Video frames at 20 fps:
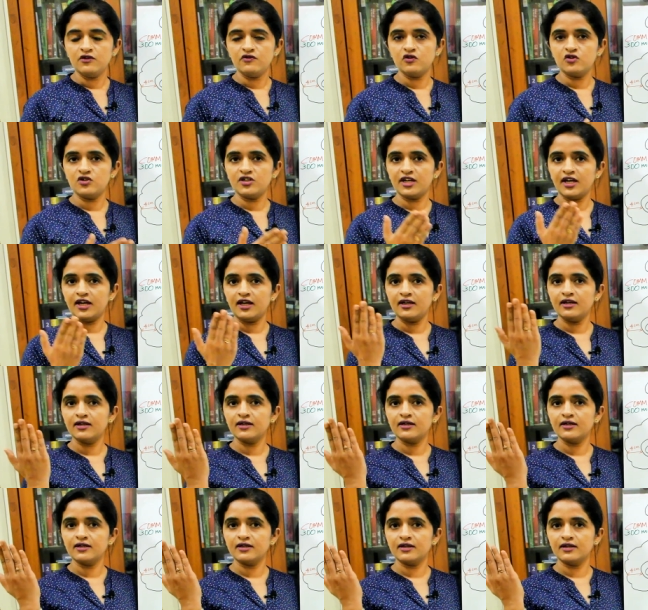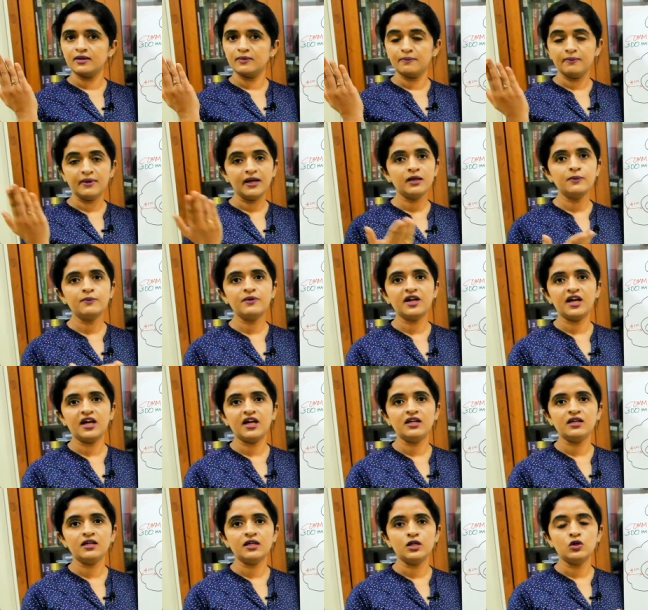If you take uh,
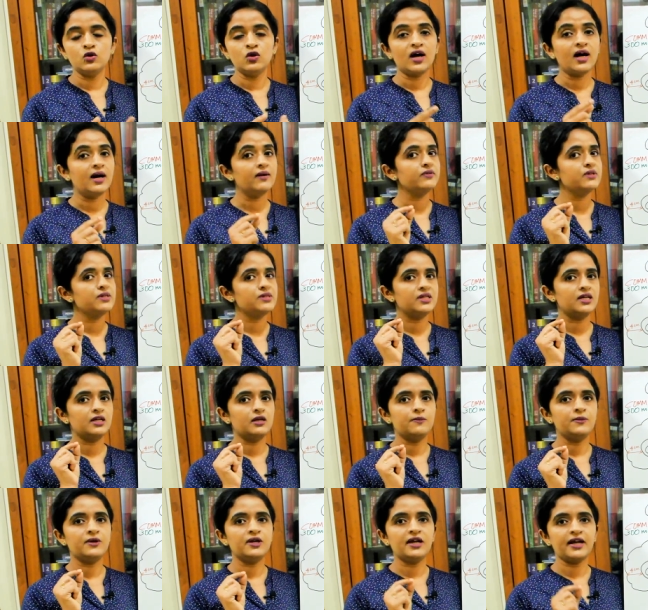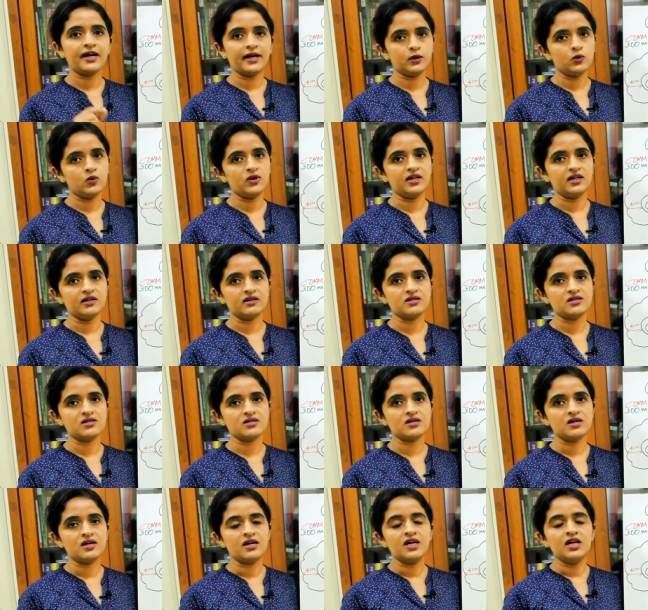midbrain, you have the cerebral
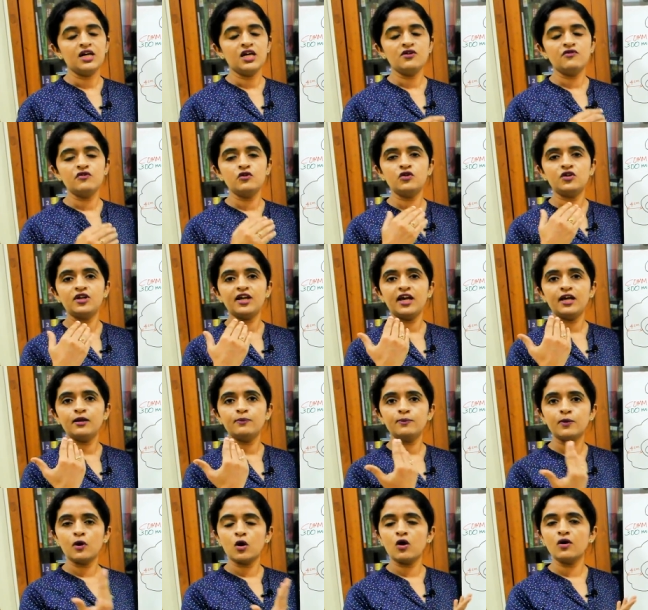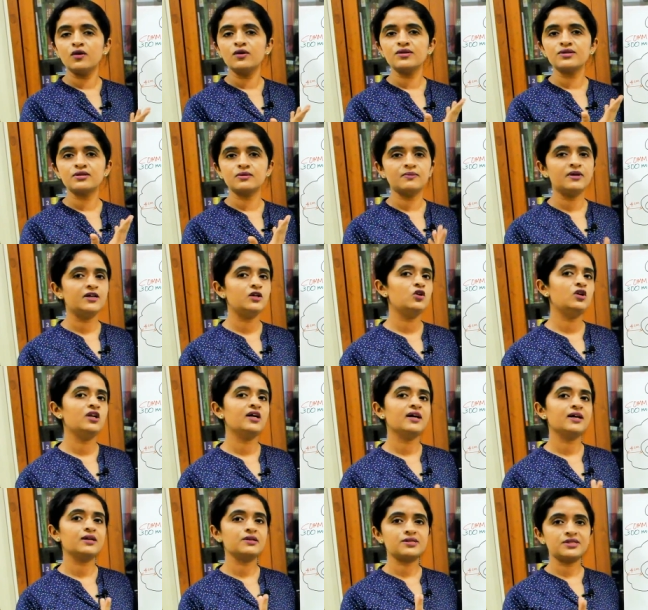aqueduct. If you take pons,
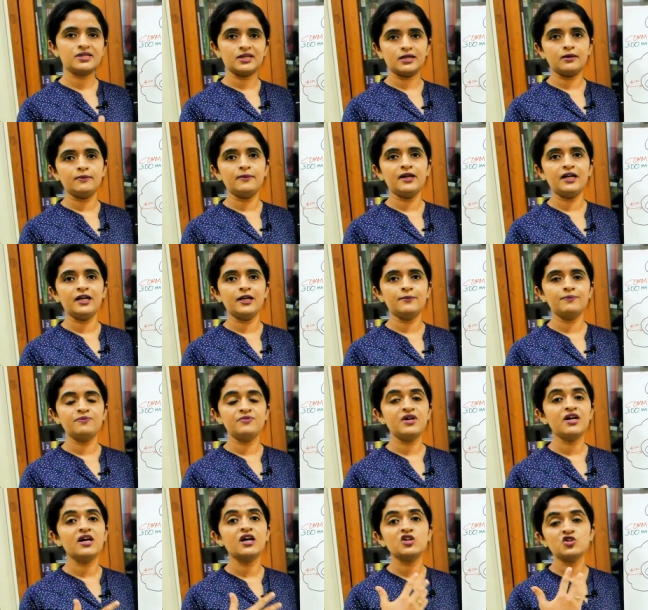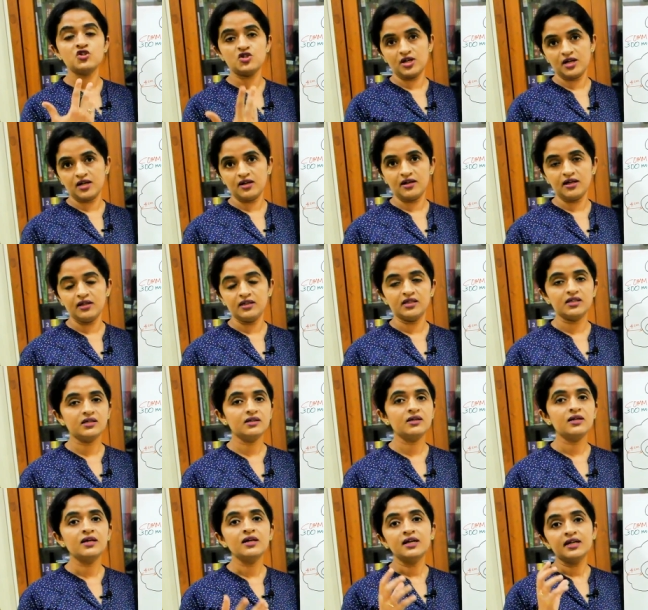medulla and cerebellum, they are sharing
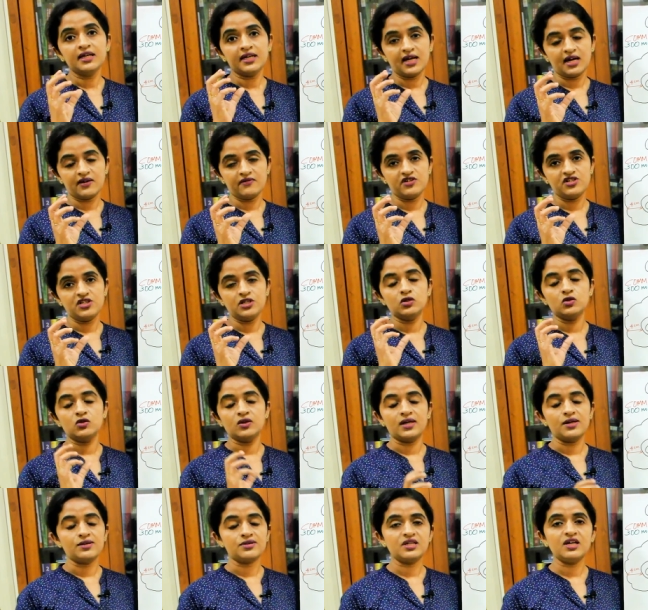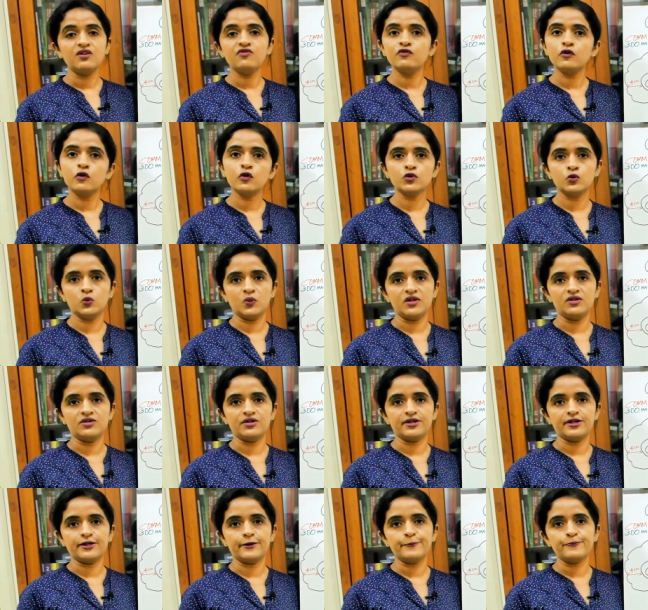the cavity known as the fourth
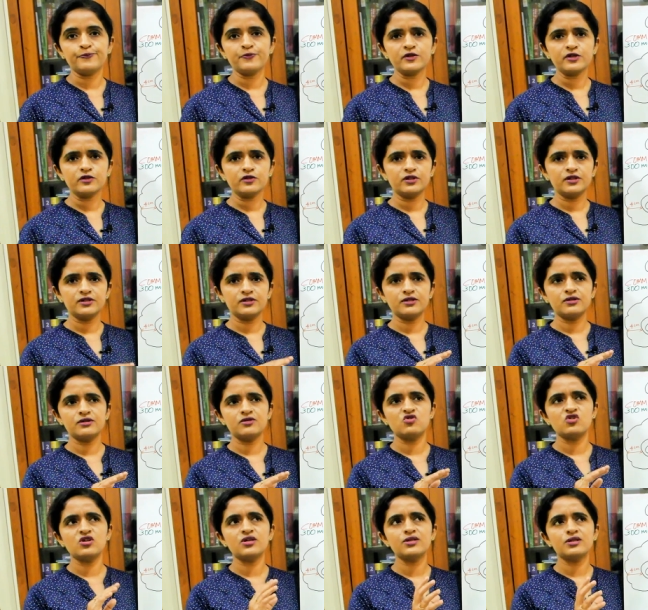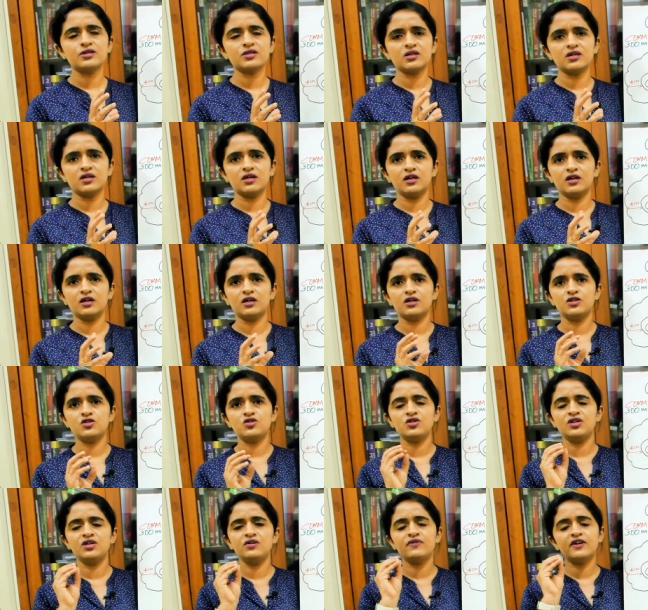ventricle. So this is just uh,
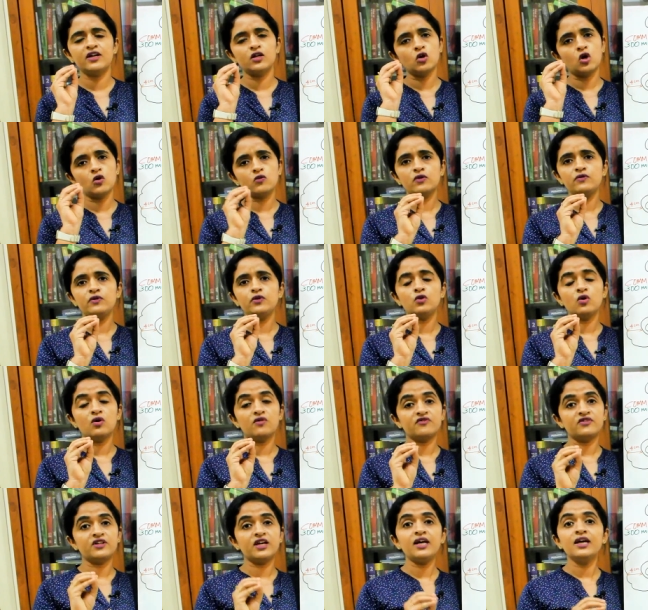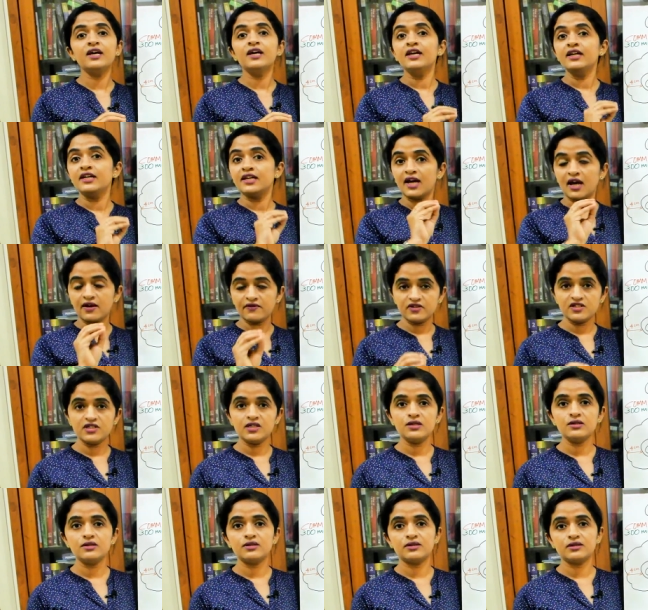to give an overview of the
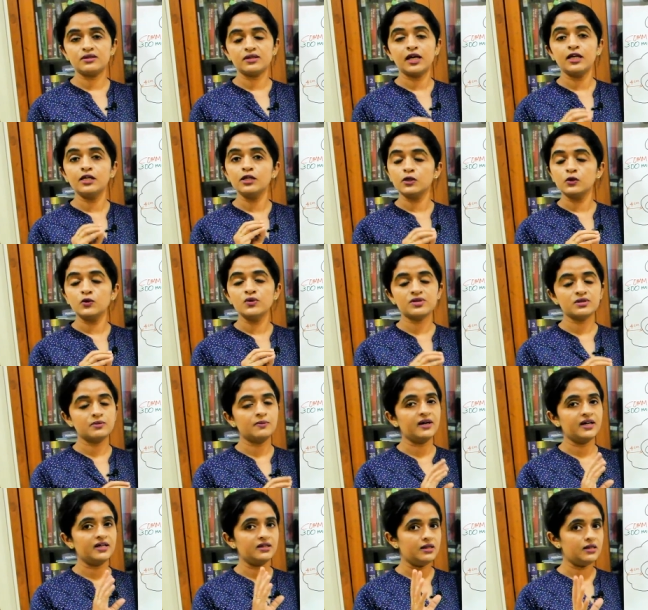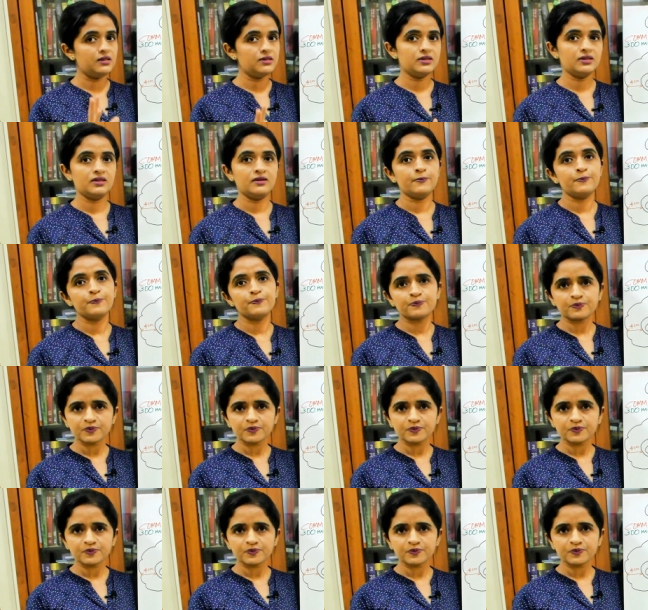cavities enclosed by these